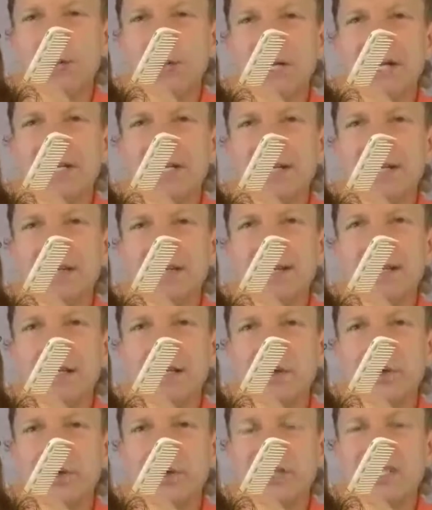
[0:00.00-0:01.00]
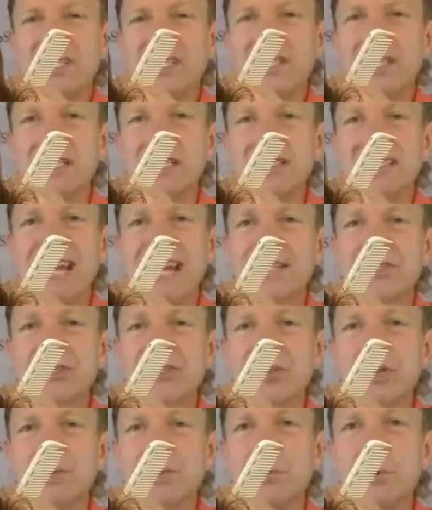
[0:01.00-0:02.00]
it in the teeth, you can see the
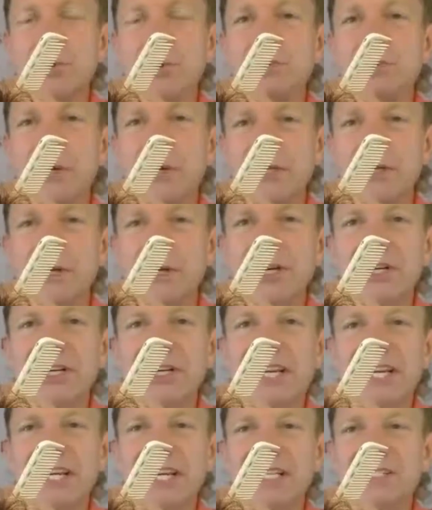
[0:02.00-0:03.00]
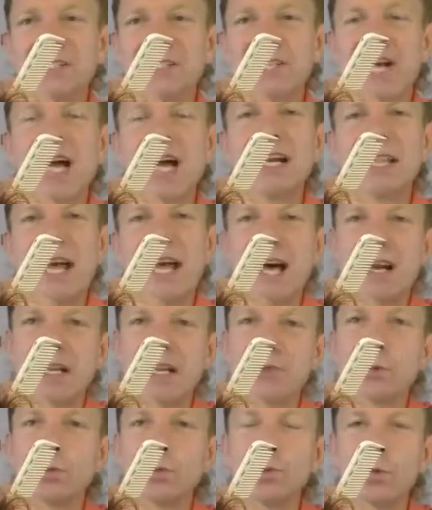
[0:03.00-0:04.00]
texture and movement you're going to get inside of that.
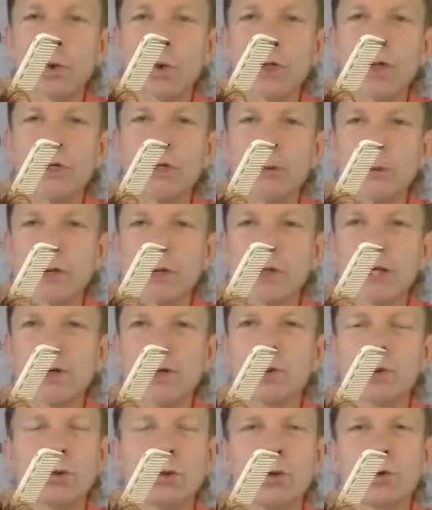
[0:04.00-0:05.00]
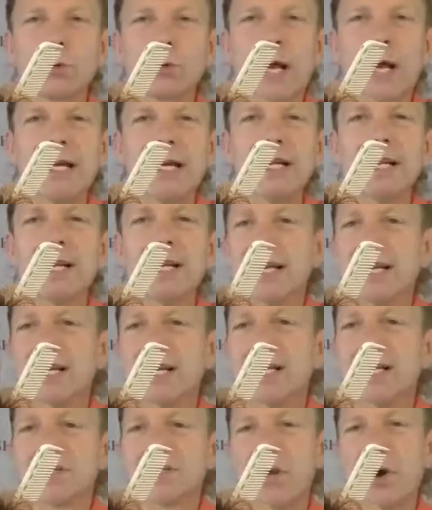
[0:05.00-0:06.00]
It's really, really cool, right?
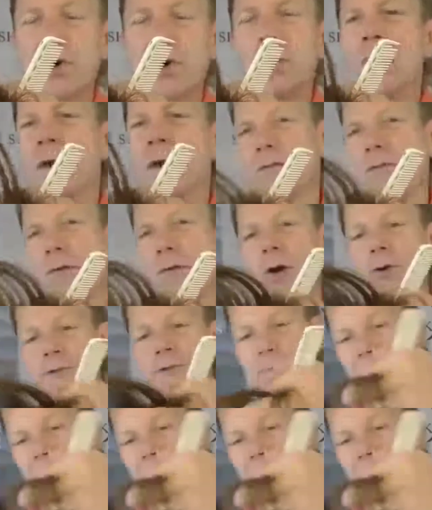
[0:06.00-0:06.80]
So for those